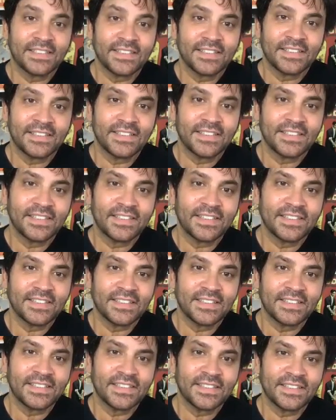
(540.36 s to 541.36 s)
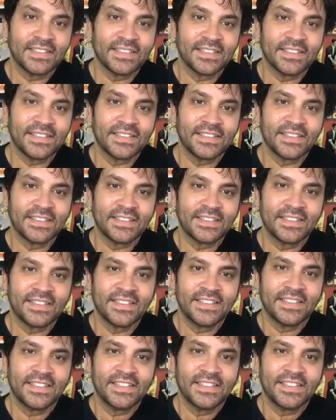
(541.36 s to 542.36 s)

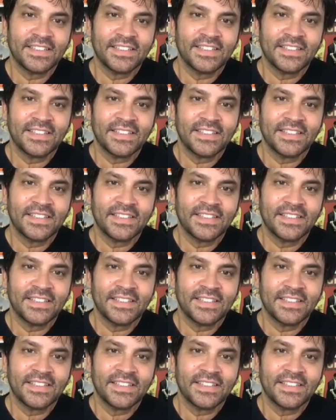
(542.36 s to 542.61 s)
This person isn't speaking.